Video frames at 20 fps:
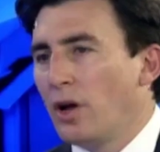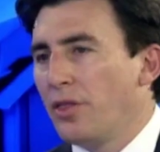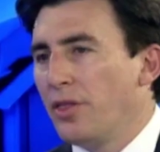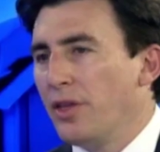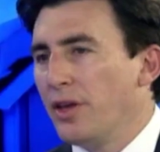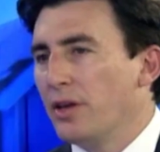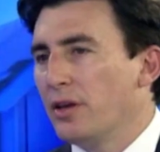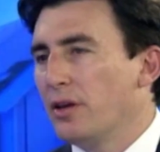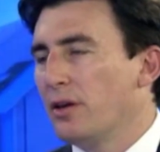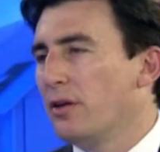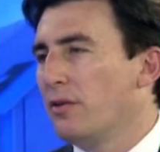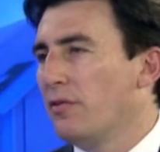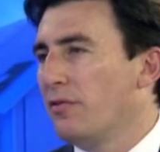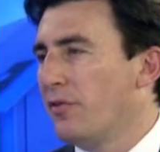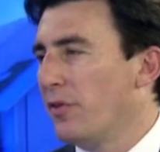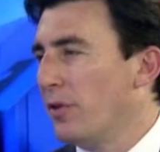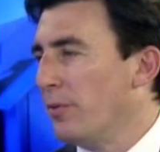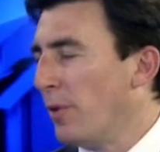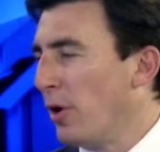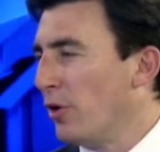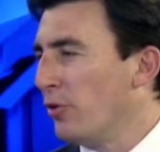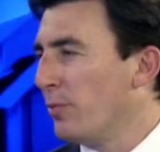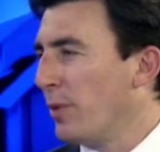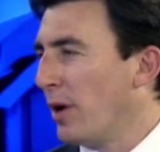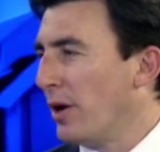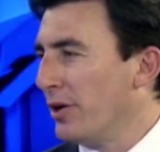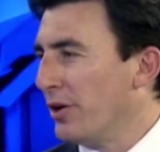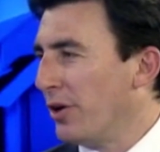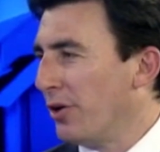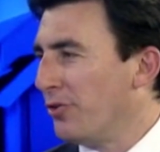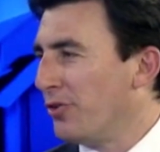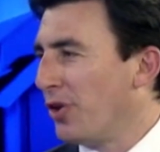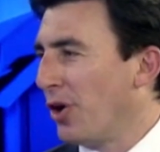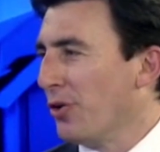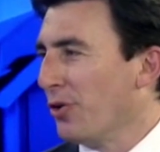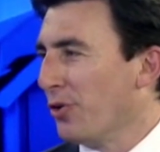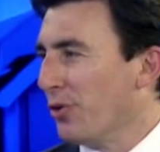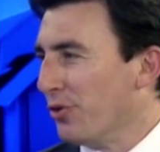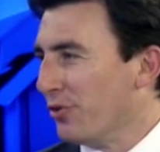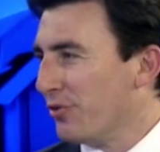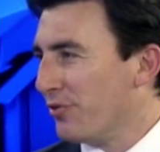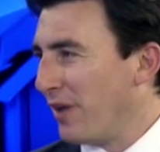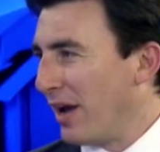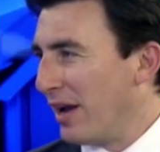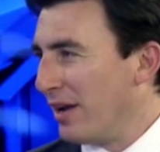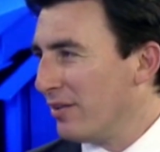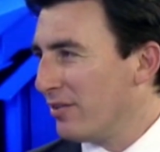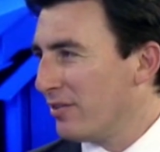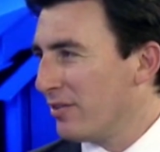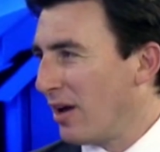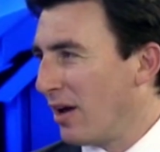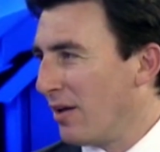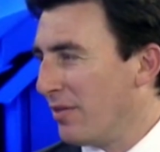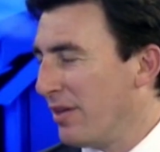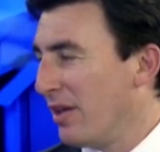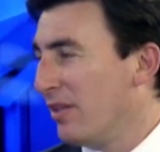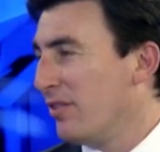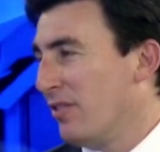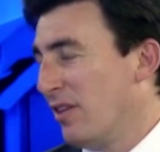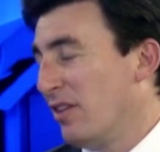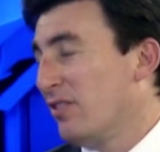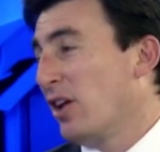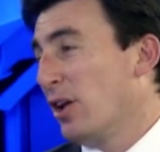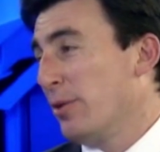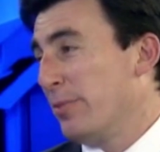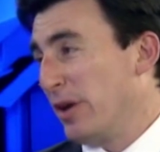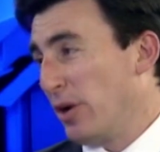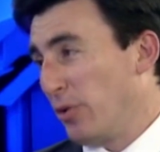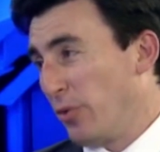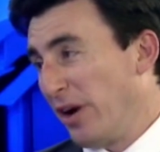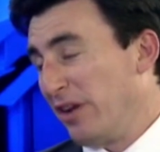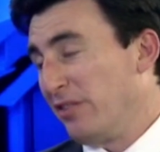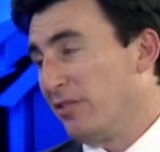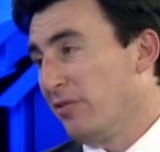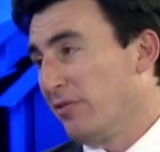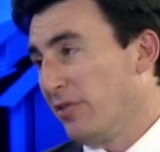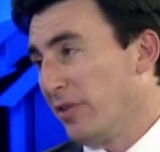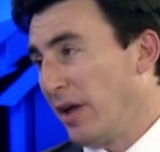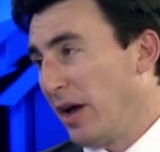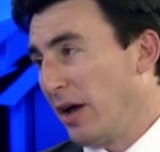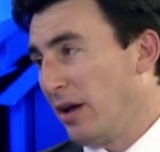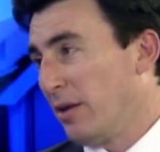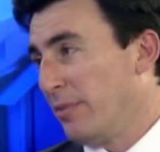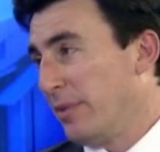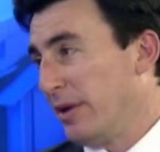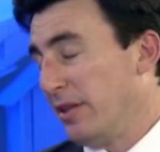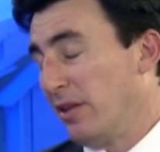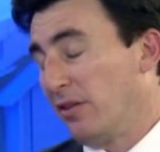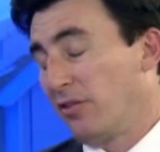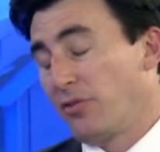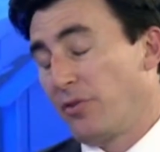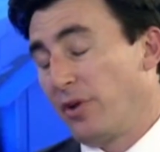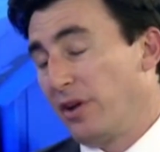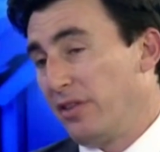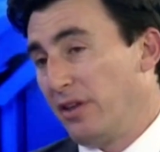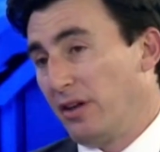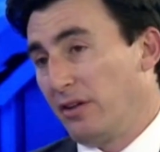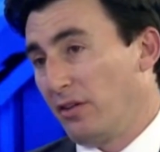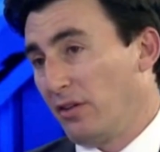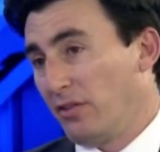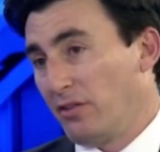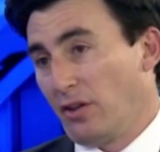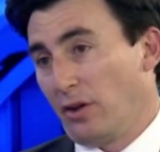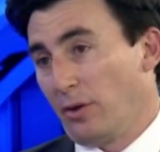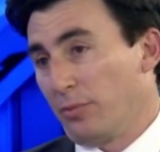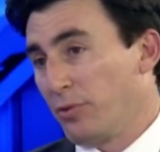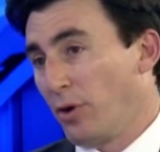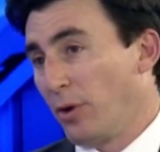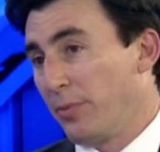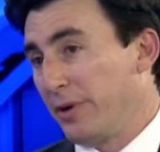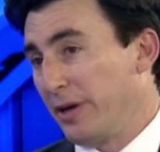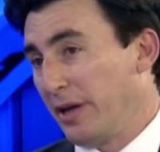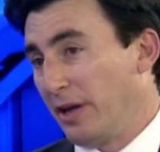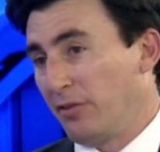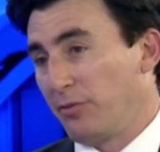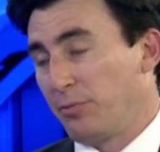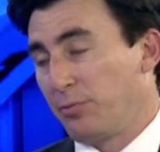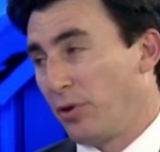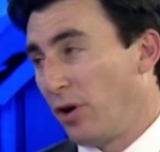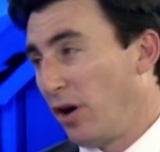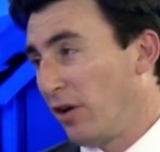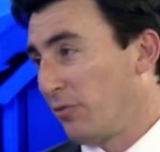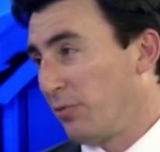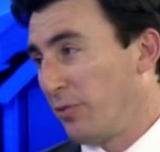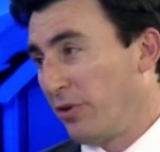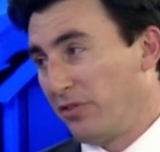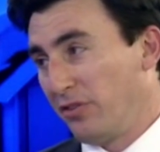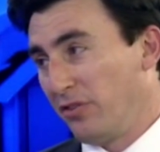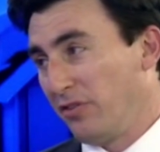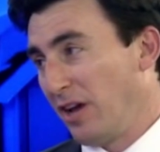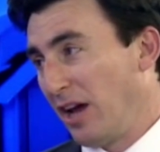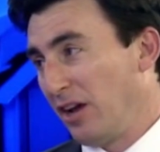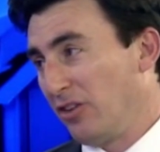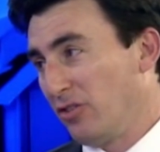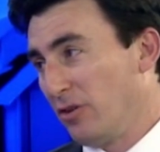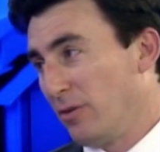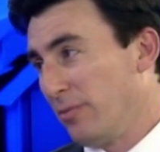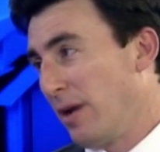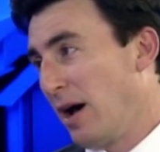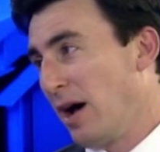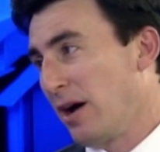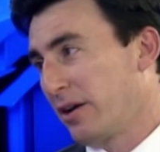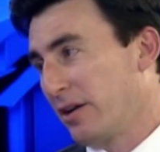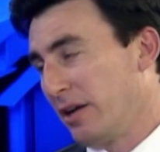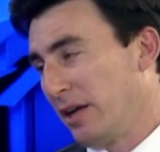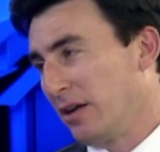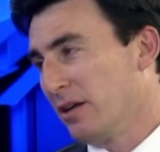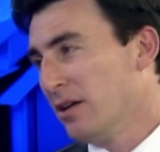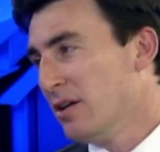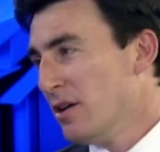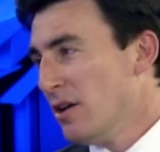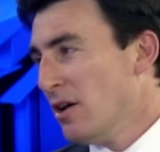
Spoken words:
think for the most part, don't lose face. There's going to be a reason for that. I mean, there's 3 things that sell a property. It's price, presentation and marketing.